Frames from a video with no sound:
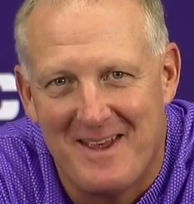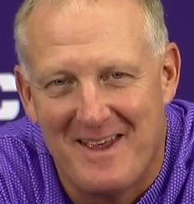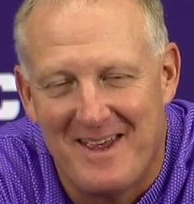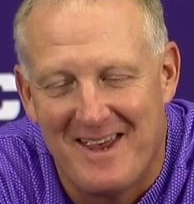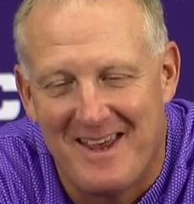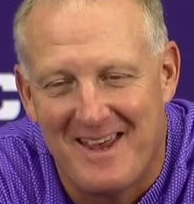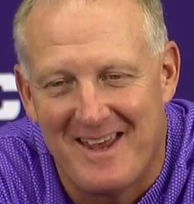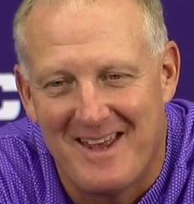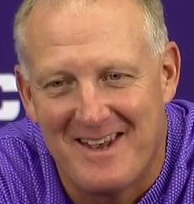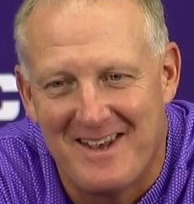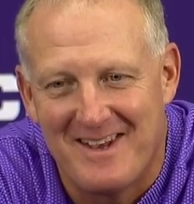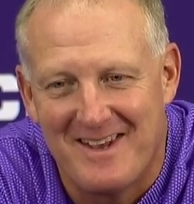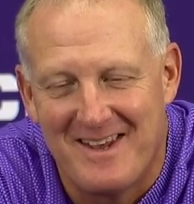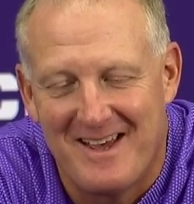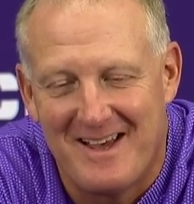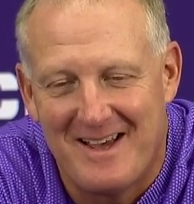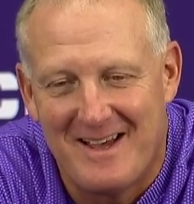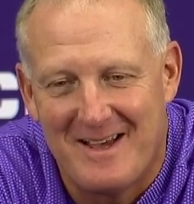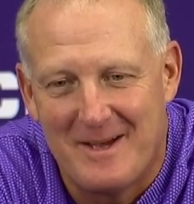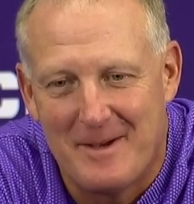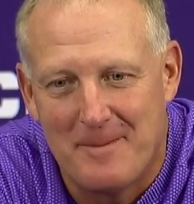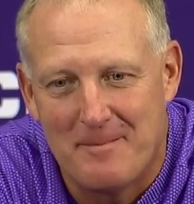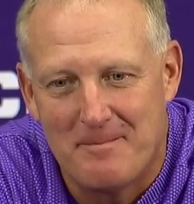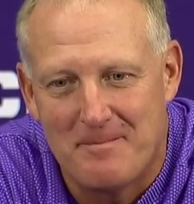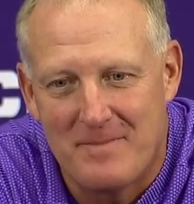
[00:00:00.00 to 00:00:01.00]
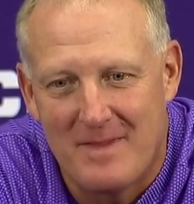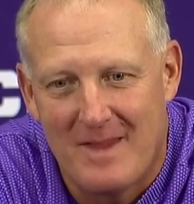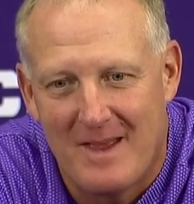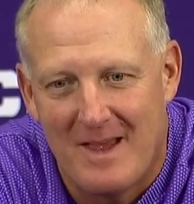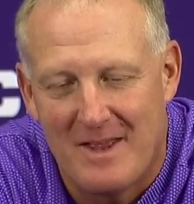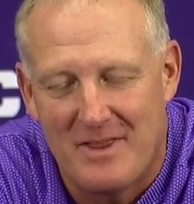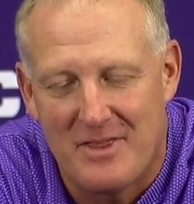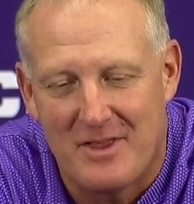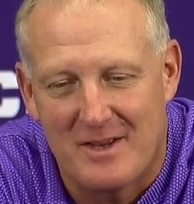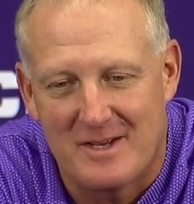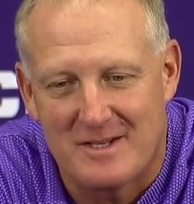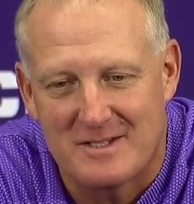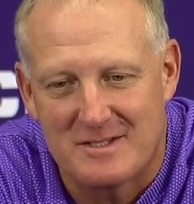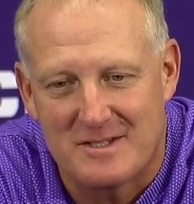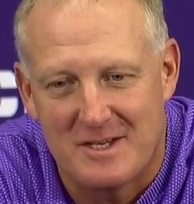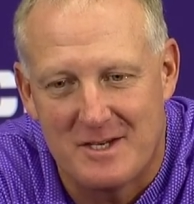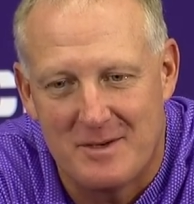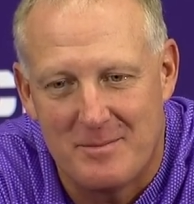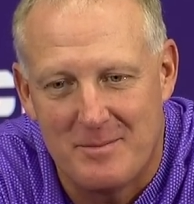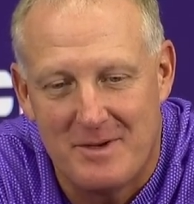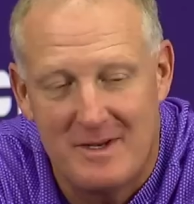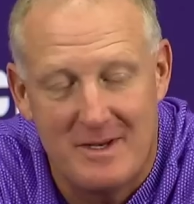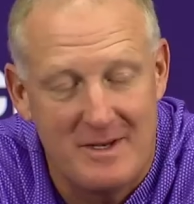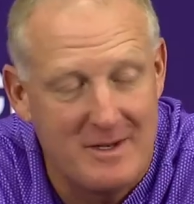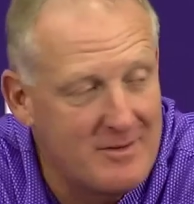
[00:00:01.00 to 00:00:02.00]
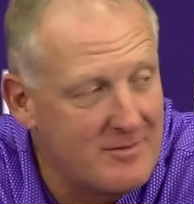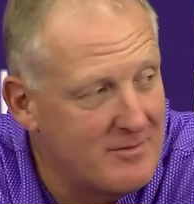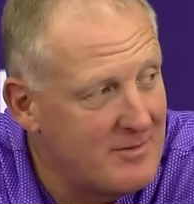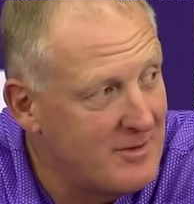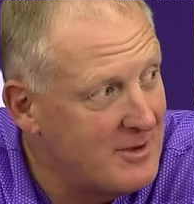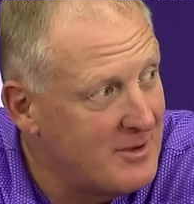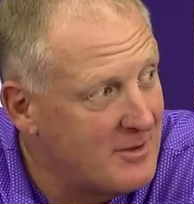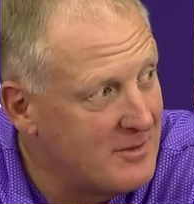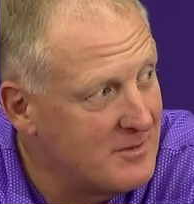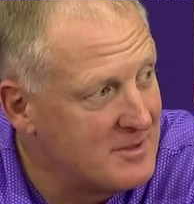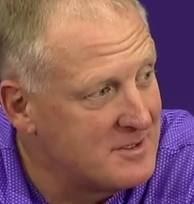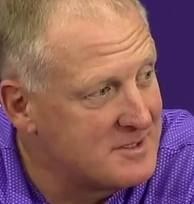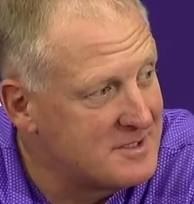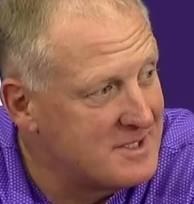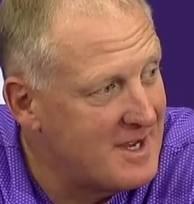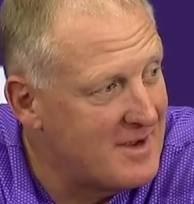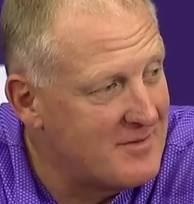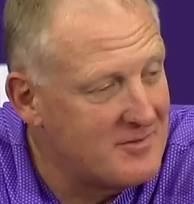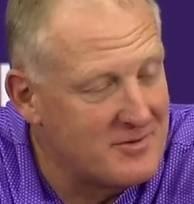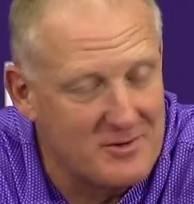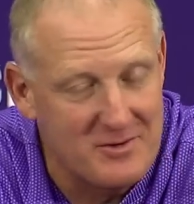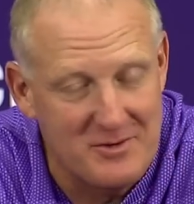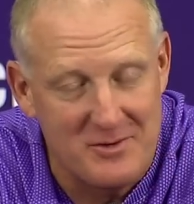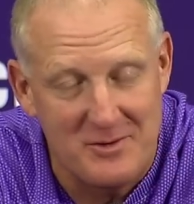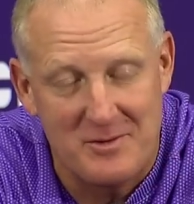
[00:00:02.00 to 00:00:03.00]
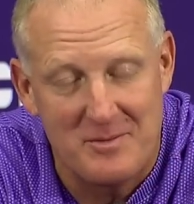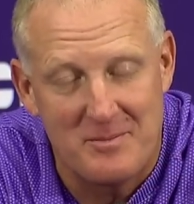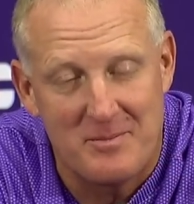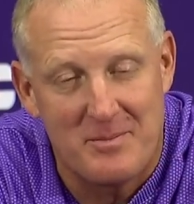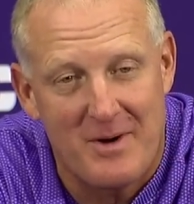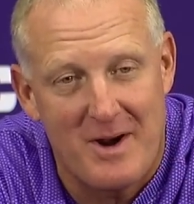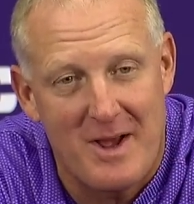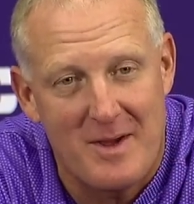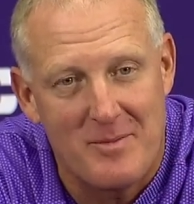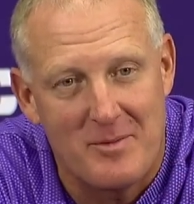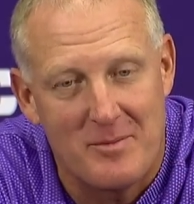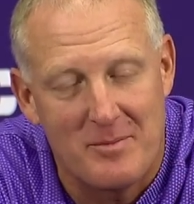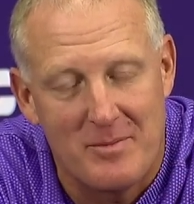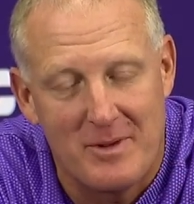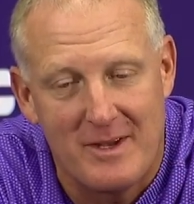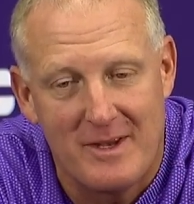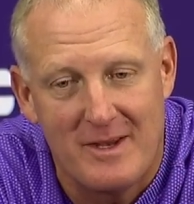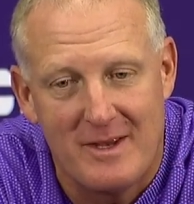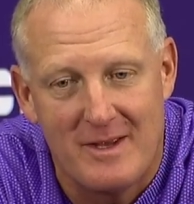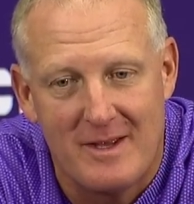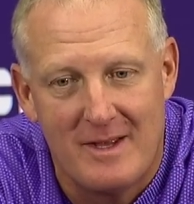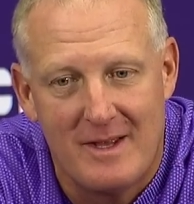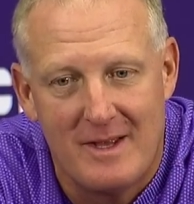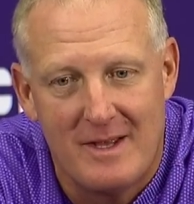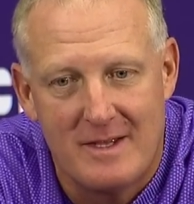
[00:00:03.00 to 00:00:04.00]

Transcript: And um, I think it's going to be unveiled this afternoon, probably.